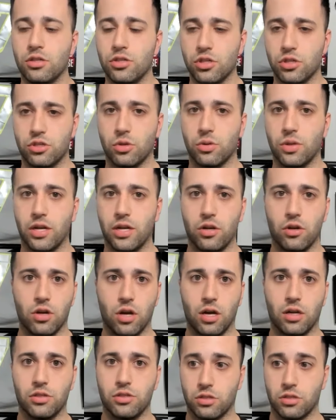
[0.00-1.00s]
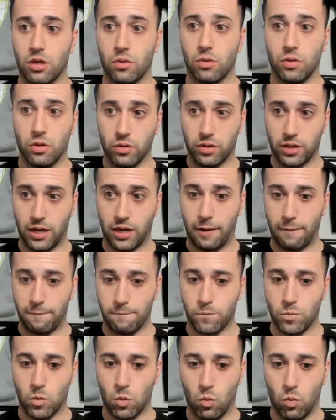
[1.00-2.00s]
just so that you're not just going, okay,
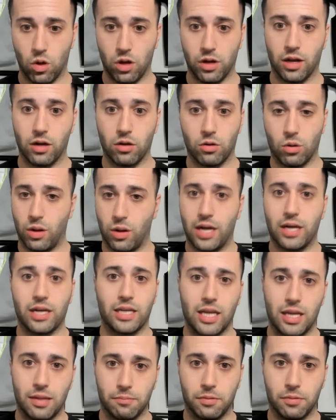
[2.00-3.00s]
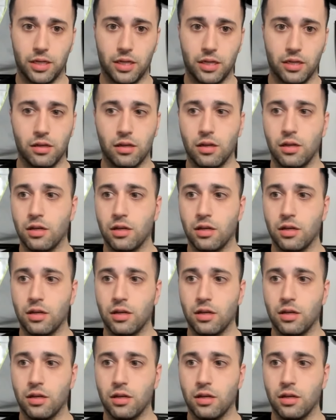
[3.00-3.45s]
1, I don't know how to game plan.